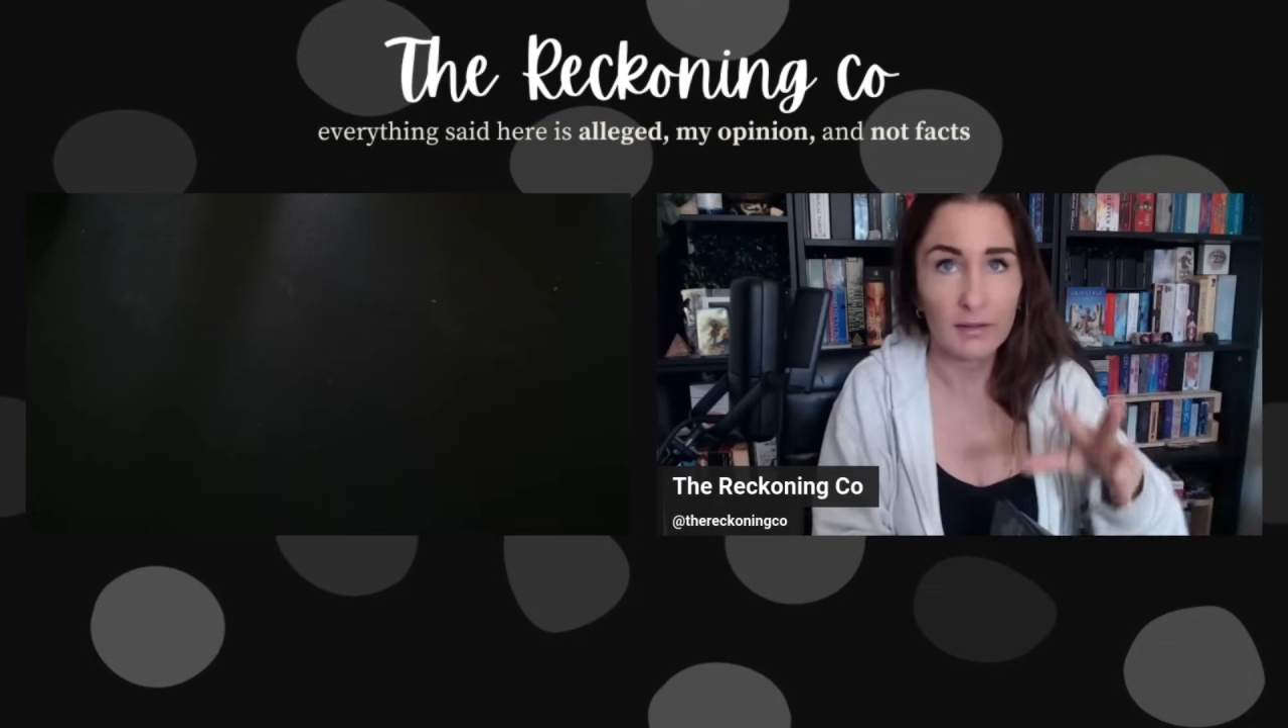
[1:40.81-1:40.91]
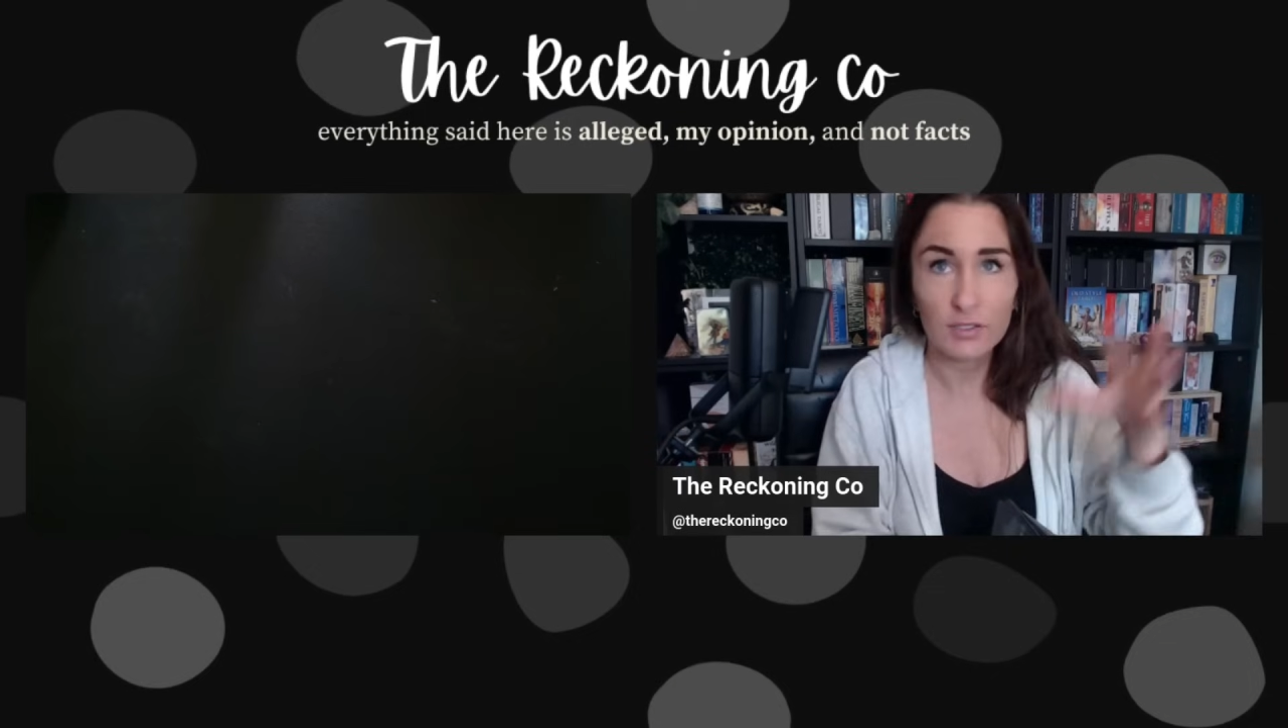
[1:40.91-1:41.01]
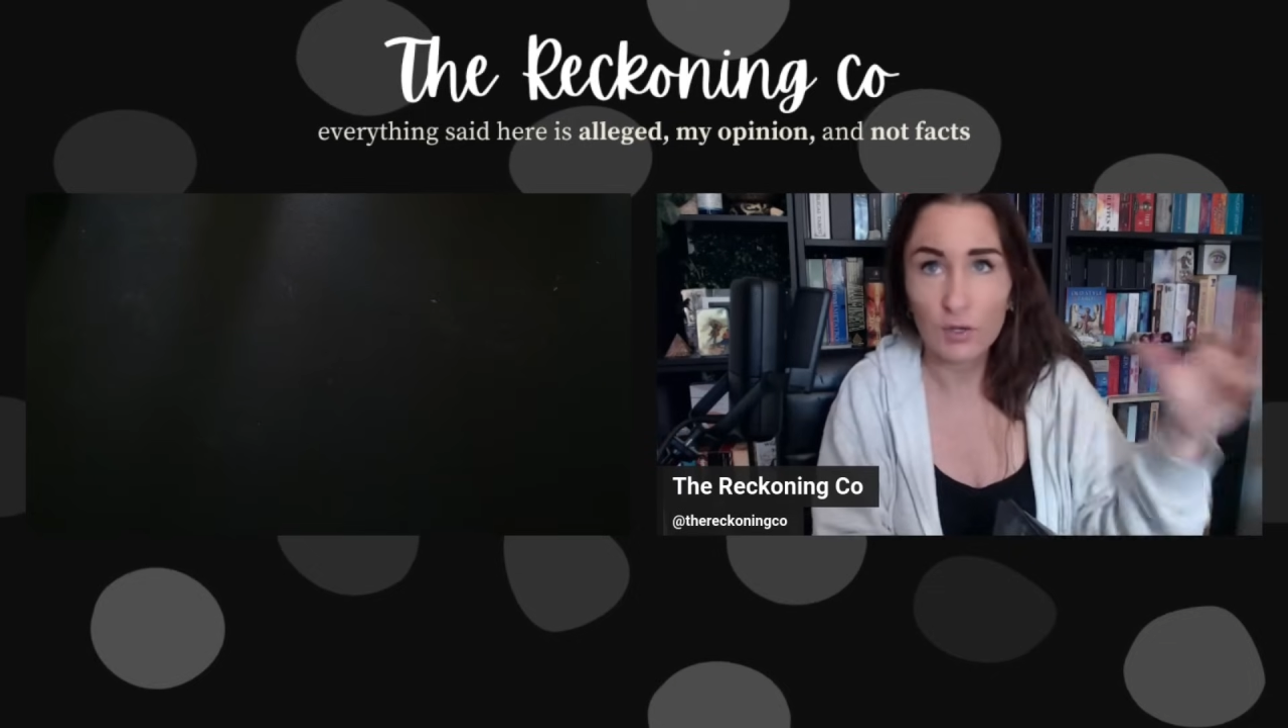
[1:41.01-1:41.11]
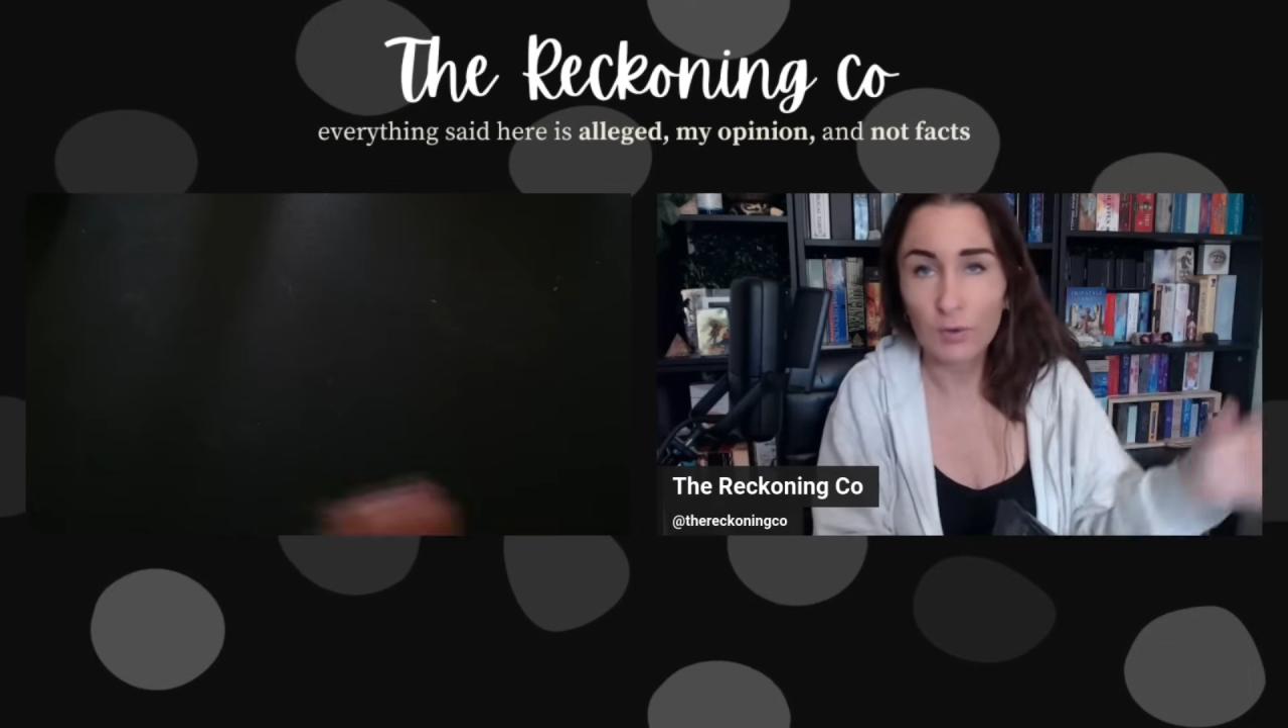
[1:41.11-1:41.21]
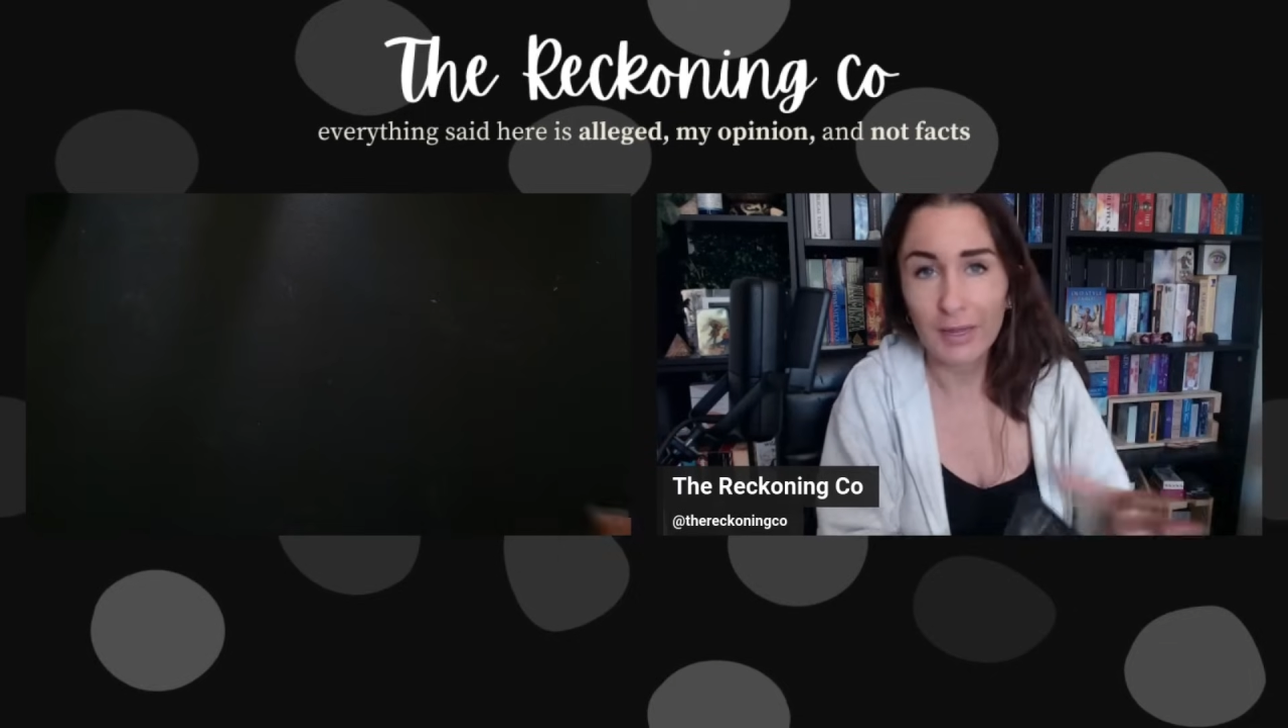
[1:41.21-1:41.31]

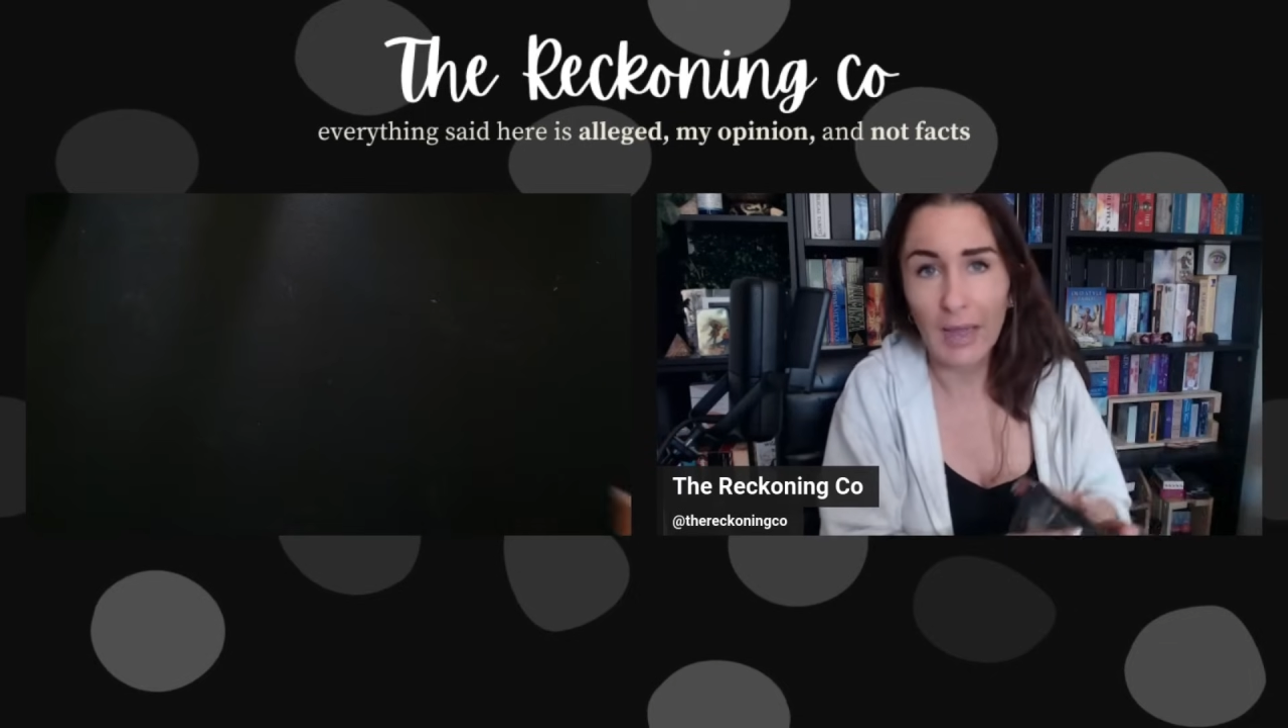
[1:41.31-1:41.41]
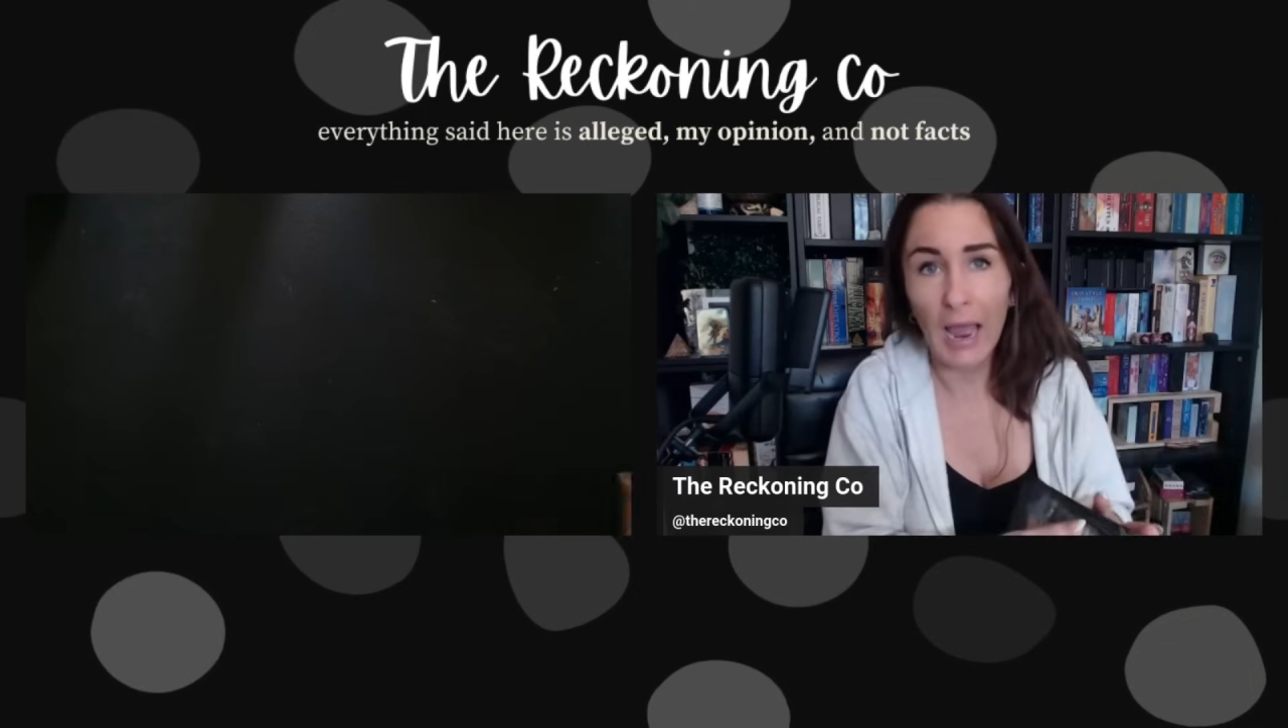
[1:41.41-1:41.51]
Let's go like